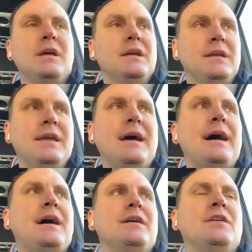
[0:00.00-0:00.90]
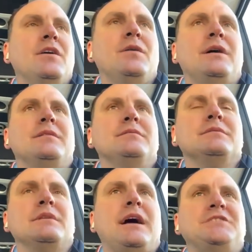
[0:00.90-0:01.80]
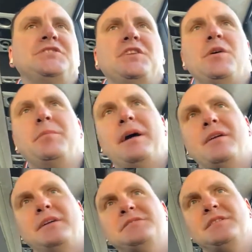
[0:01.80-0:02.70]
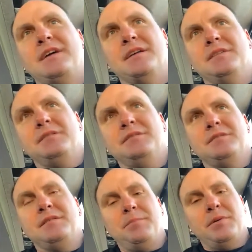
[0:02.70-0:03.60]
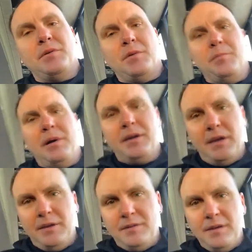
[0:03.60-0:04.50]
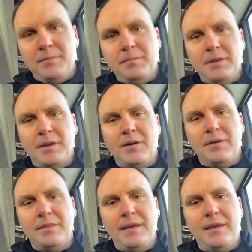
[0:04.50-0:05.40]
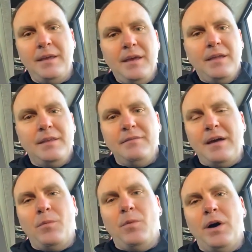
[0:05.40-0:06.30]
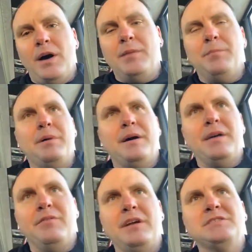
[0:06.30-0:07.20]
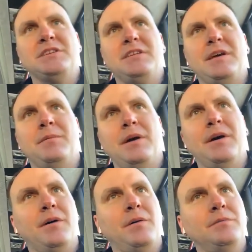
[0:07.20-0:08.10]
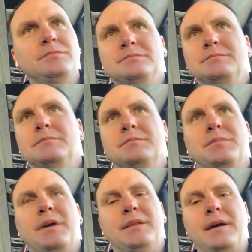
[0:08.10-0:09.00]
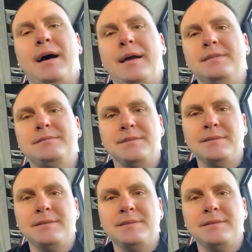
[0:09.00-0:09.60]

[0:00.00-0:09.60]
Yeah, I should know better. That's like a typical Bunky team. They've not won, but eventually they will break the ice,